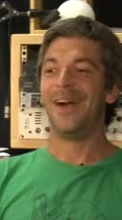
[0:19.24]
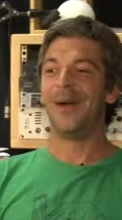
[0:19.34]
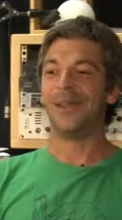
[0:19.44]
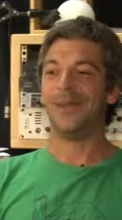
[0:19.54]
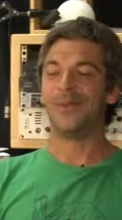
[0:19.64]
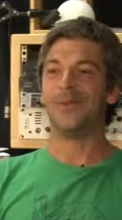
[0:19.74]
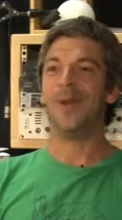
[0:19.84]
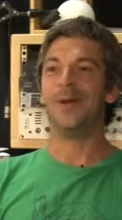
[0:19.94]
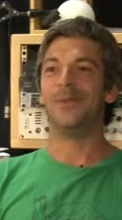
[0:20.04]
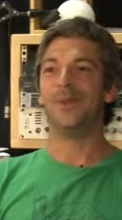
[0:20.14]
I looked
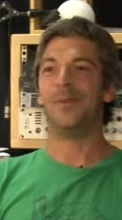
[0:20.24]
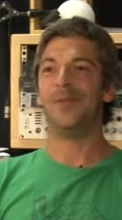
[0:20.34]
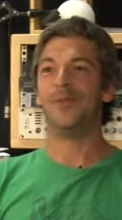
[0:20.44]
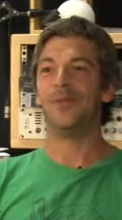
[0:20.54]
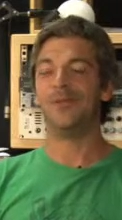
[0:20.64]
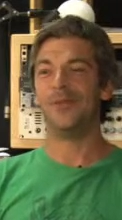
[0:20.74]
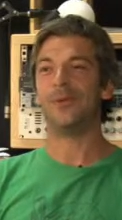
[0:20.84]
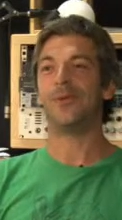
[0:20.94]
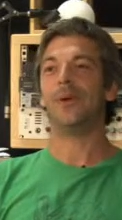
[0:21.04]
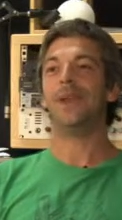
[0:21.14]
around, and about 3 foot
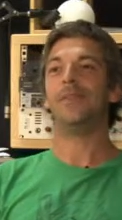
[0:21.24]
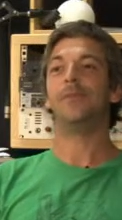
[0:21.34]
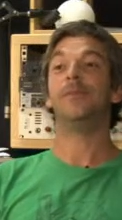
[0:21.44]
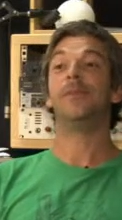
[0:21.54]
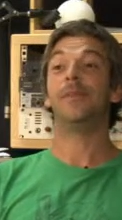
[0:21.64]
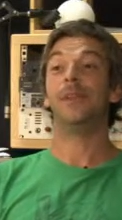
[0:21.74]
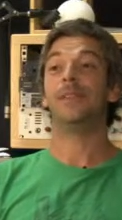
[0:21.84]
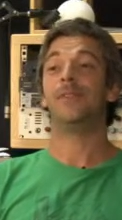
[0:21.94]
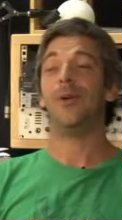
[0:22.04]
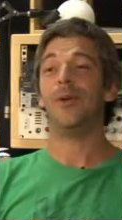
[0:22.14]
to my left was the
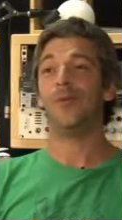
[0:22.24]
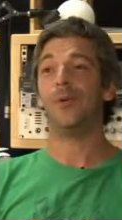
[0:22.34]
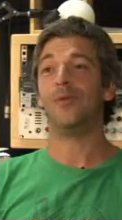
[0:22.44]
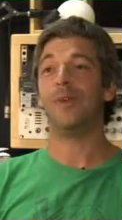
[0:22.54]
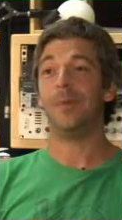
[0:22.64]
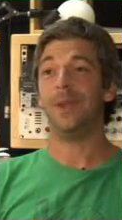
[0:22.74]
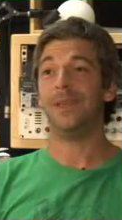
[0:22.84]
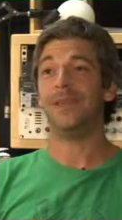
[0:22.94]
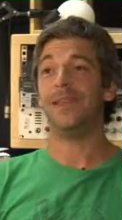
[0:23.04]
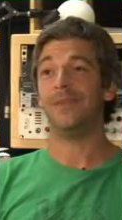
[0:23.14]
entire royal
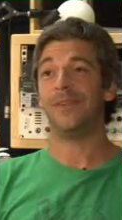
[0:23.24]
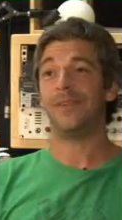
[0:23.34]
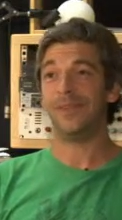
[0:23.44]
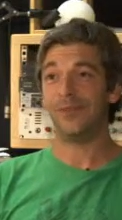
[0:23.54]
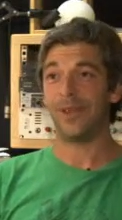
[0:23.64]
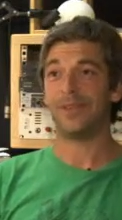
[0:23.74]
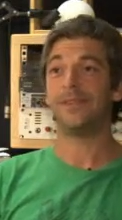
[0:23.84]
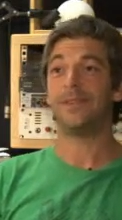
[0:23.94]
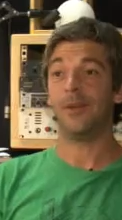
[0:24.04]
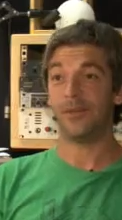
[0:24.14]
family in fancy dress
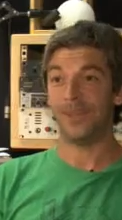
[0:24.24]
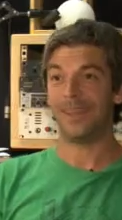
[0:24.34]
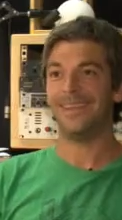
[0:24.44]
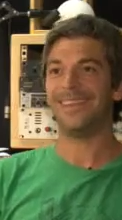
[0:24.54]
dancing.